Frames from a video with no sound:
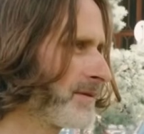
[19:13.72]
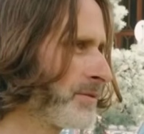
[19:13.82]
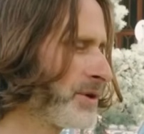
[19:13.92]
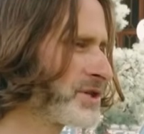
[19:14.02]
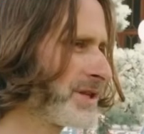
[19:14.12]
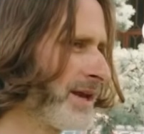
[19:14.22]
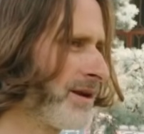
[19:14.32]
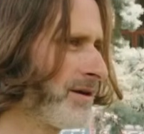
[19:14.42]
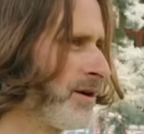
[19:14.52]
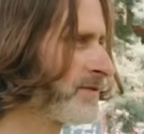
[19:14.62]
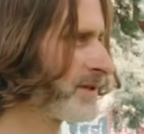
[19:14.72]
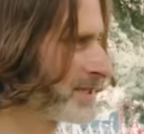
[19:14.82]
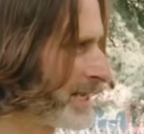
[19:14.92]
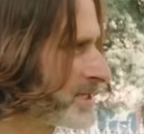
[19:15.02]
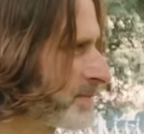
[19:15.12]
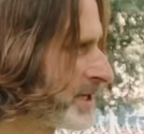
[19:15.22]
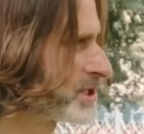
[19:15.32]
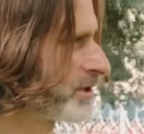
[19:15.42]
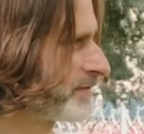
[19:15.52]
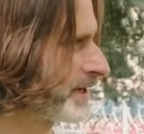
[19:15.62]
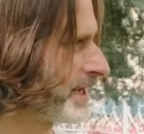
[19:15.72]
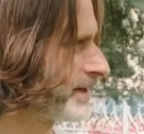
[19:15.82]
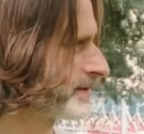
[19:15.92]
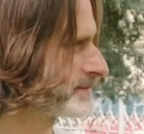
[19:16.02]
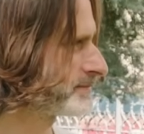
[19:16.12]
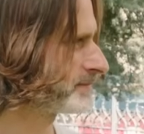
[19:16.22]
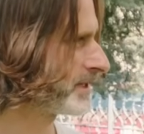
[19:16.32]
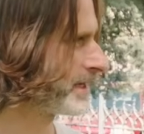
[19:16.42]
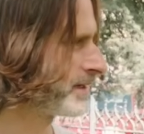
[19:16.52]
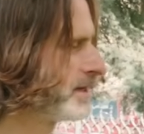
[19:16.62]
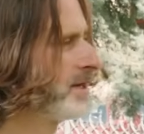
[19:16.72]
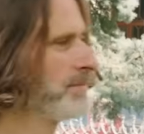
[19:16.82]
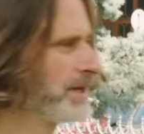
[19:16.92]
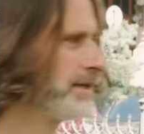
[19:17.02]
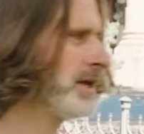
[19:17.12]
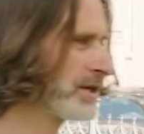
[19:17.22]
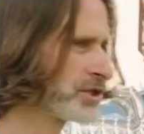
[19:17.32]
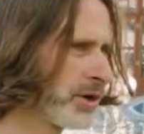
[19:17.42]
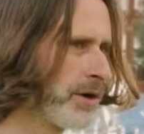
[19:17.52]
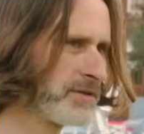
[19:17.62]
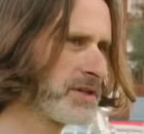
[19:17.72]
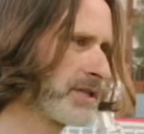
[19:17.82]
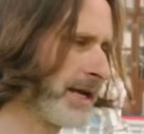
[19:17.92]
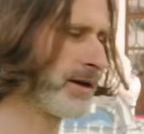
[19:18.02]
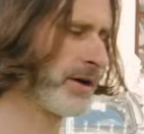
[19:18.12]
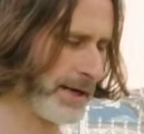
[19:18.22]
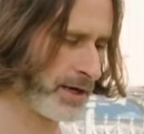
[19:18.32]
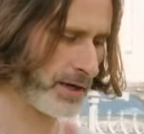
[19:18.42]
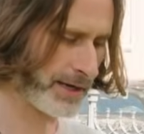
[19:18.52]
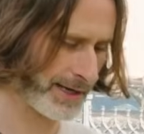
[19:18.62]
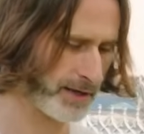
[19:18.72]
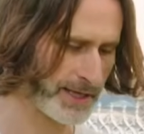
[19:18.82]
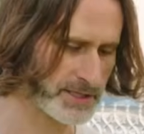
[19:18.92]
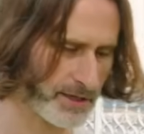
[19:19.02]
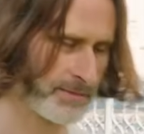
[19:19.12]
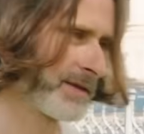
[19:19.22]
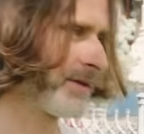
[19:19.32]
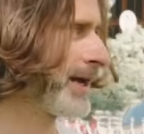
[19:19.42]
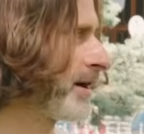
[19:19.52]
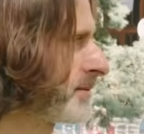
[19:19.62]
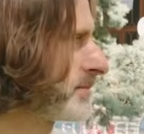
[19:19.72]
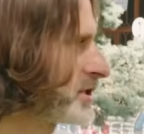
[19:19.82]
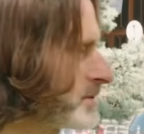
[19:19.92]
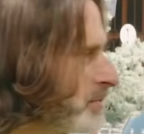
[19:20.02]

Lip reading: which then often takes the pressure off again. Yeah. But sure, if she's like, all right, no, okay, that's it, I'm leaving now, and she's